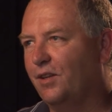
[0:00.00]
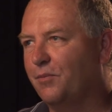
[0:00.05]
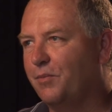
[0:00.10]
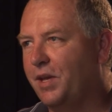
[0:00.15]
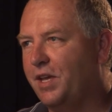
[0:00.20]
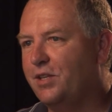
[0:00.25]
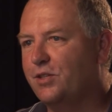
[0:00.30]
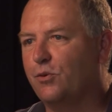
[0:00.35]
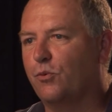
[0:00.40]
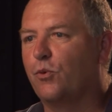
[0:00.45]

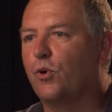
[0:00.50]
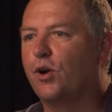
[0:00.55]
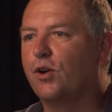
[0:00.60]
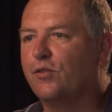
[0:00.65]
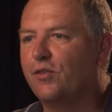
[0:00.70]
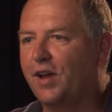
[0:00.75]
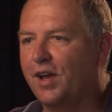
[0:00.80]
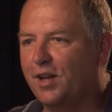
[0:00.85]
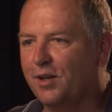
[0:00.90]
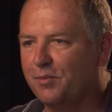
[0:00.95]
the means that
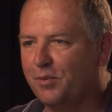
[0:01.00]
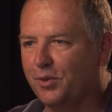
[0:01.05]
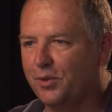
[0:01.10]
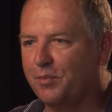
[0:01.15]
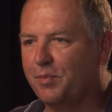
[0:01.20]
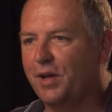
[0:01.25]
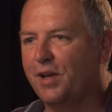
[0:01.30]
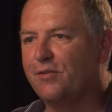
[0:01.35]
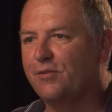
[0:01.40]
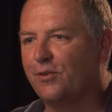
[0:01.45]
were
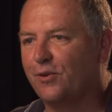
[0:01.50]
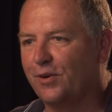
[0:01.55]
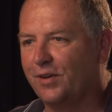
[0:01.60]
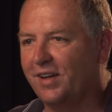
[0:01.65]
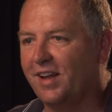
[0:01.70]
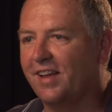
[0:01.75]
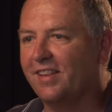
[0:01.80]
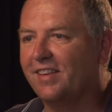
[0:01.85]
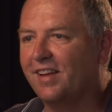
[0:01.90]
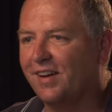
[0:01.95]
available to pay
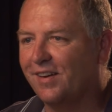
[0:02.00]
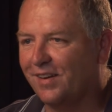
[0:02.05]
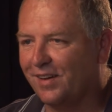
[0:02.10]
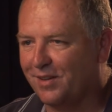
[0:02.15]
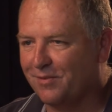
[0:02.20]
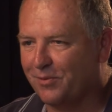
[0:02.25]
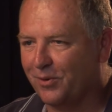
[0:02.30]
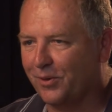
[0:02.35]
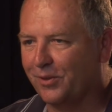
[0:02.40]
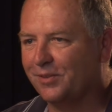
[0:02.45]
for it not
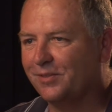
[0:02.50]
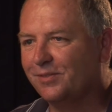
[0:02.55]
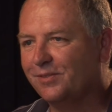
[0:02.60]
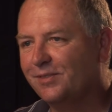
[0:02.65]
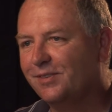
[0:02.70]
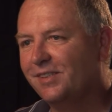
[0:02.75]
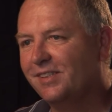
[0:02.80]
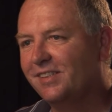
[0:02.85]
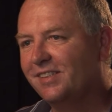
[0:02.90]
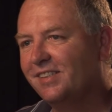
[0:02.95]
there anymore.
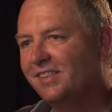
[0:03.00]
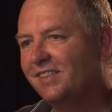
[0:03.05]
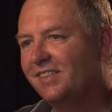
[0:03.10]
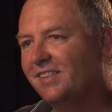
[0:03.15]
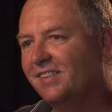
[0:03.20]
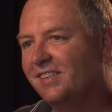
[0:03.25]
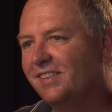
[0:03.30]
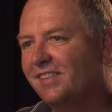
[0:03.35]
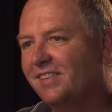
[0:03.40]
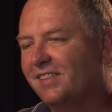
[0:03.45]

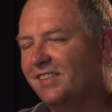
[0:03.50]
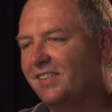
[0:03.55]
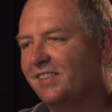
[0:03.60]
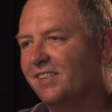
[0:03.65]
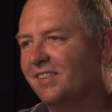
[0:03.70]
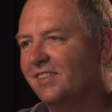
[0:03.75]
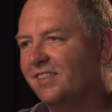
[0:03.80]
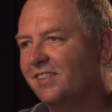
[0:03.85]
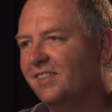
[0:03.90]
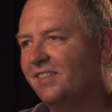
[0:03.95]

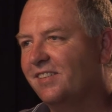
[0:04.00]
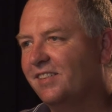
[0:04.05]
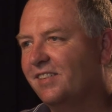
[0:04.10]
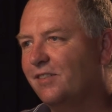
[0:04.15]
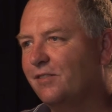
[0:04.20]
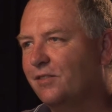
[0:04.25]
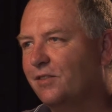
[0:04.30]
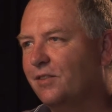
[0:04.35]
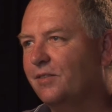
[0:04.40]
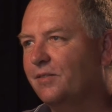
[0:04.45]
And,
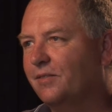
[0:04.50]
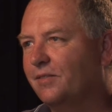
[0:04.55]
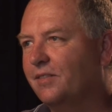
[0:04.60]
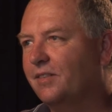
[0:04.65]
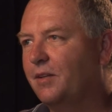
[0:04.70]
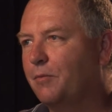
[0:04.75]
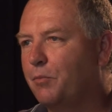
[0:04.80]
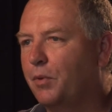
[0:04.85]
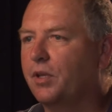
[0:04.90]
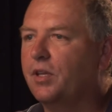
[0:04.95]

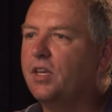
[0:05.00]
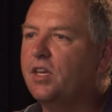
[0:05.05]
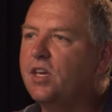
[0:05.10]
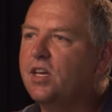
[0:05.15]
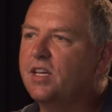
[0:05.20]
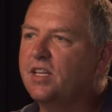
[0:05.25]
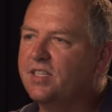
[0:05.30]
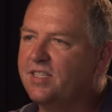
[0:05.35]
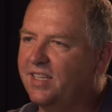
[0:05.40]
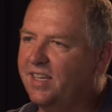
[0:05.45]
but
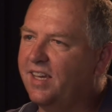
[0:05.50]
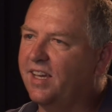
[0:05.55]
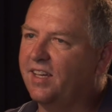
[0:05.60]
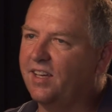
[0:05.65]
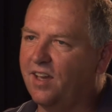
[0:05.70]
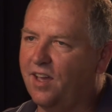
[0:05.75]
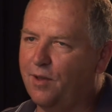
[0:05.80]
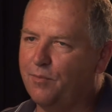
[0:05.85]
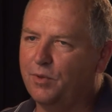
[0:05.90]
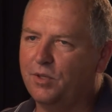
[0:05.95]
you could see
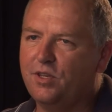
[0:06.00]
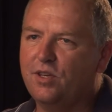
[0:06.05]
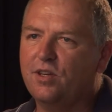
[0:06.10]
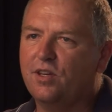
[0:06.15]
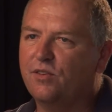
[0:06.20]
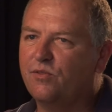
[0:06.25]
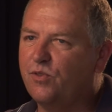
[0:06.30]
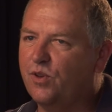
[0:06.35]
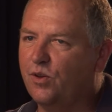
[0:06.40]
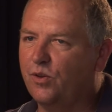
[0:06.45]
it coming,
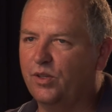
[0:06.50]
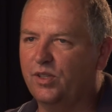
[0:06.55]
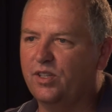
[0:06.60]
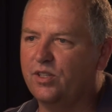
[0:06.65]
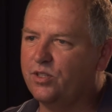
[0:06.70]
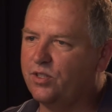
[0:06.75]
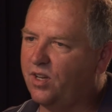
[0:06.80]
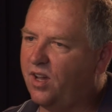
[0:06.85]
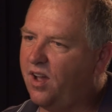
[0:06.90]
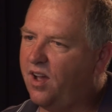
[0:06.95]
you could feel it
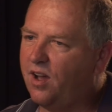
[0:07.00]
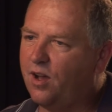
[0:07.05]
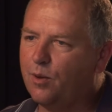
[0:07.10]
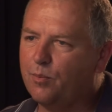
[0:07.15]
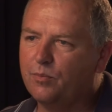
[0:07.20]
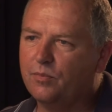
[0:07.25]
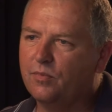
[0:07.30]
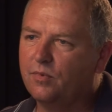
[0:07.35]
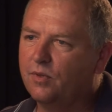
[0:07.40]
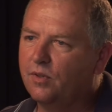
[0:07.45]
in the
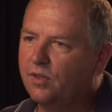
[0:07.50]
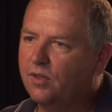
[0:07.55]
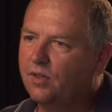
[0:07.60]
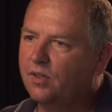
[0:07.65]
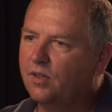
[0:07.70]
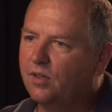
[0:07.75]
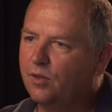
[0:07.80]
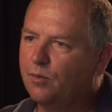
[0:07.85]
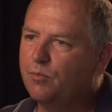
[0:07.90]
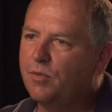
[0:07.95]
shop.
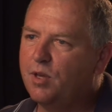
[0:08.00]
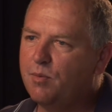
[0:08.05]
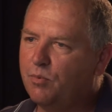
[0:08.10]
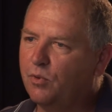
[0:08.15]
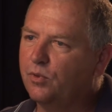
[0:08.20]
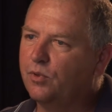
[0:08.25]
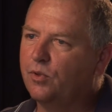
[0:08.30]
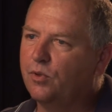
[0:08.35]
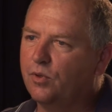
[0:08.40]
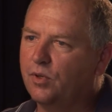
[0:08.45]

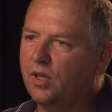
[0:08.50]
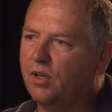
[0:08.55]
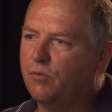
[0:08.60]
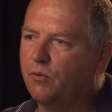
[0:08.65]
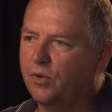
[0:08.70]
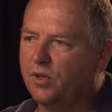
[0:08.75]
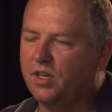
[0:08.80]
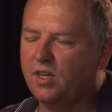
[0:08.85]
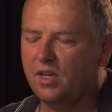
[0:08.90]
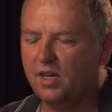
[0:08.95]
People knew,
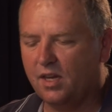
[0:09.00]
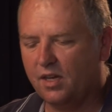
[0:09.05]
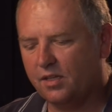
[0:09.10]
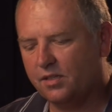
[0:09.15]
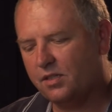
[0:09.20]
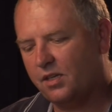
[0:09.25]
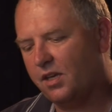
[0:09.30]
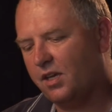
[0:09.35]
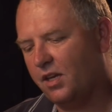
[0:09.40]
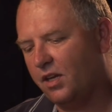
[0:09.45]
when you
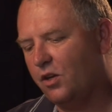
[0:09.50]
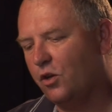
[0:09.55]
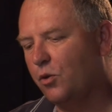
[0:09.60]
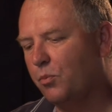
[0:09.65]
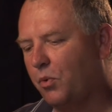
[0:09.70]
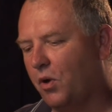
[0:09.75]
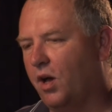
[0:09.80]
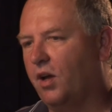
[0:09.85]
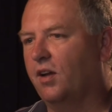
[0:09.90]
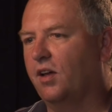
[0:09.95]
didn't see any
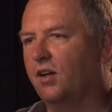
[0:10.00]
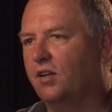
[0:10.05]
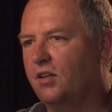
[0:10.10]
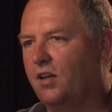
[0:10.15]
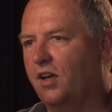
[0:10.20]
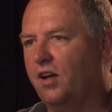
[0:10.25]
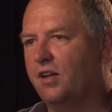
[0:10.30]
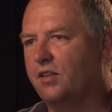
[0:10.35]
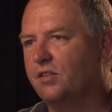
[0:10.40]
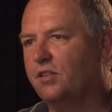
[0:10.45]
new
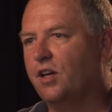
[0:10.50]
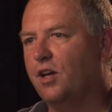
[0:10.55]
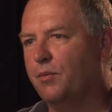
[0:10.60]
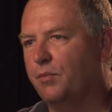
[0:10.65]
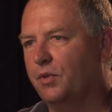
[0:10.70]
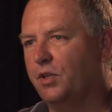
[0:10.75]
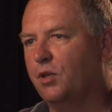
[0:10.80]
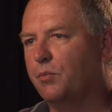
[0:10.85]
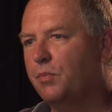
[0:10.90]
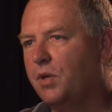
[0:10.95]
product lines
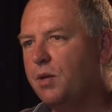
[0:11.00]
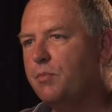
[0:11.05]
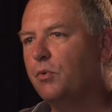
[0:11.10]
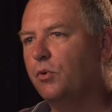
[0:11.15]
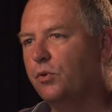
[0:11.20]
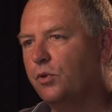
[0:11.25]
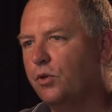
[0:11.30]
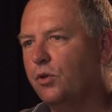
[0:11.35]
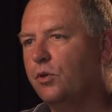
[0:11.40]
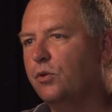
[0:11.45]
coming in,
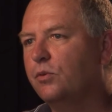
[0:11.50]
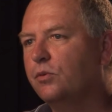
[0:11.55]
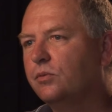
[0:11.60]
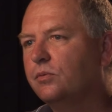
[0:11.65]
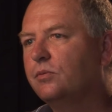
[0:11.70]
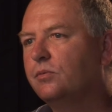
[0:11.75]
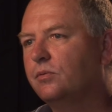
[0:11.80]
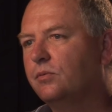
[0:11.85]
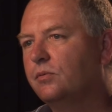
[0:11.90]
people knew